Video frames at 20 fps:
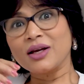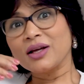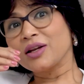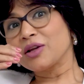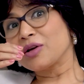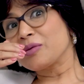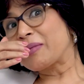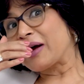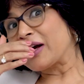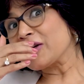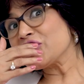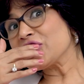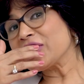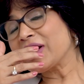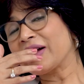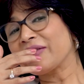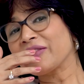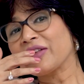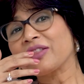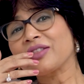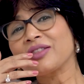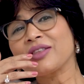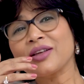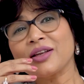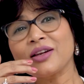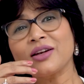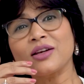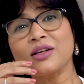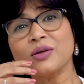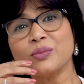Now imagine having
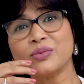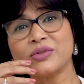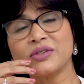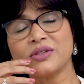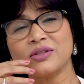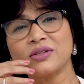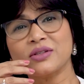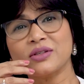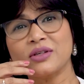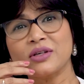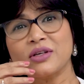thin lips.